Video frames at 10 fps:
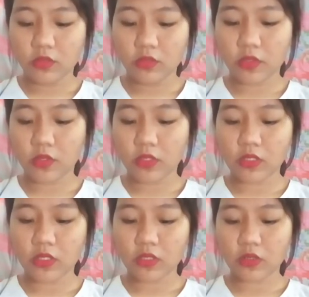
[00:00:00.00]
So,
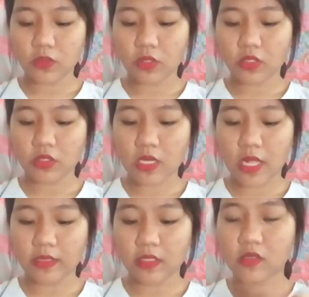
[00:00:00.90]
i-swash
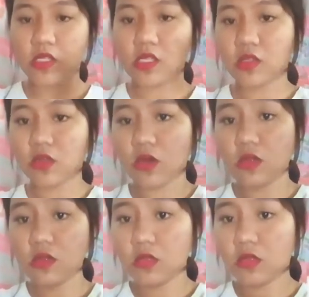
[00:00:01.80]
natin dito.